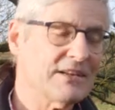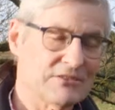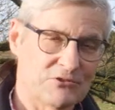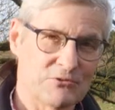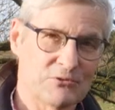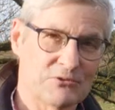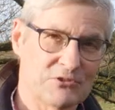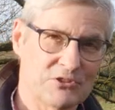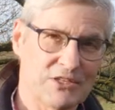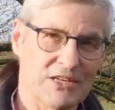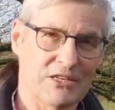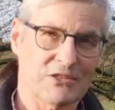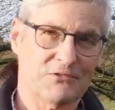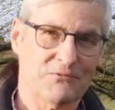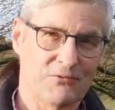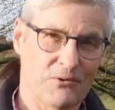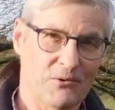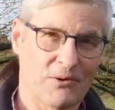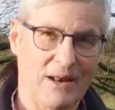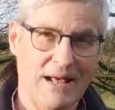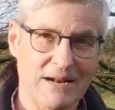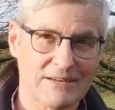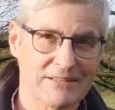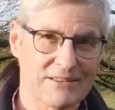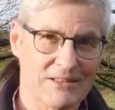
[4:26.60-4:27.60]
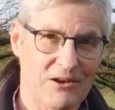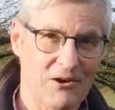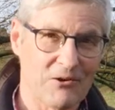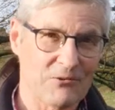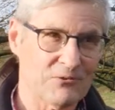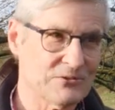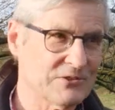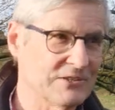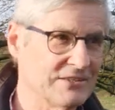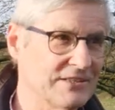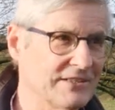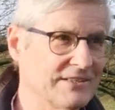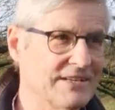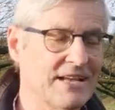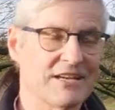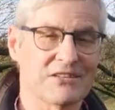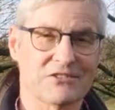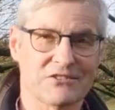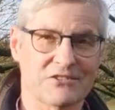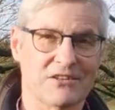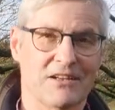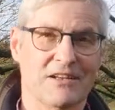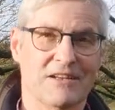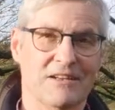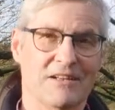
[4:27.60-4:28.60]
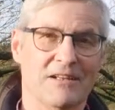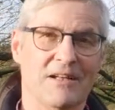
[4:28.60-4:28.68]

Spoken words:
actual chicks fall out of the holes in the nest